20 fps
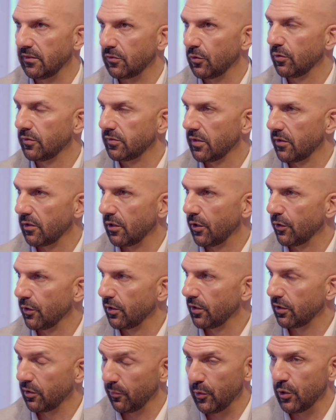it's also the
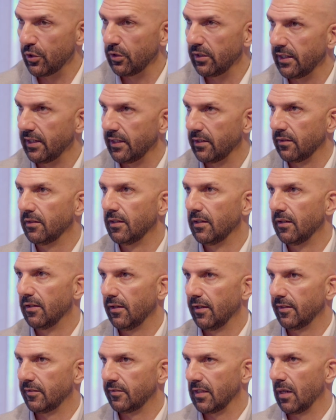local community, and
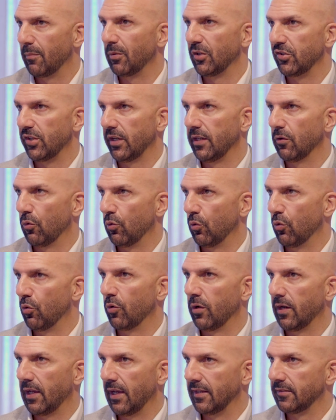establishing
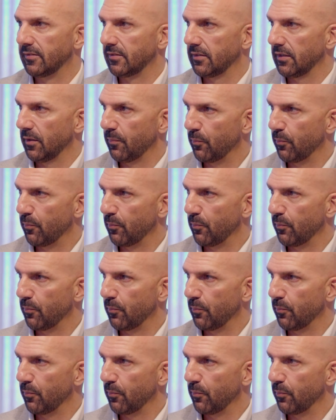Aura as a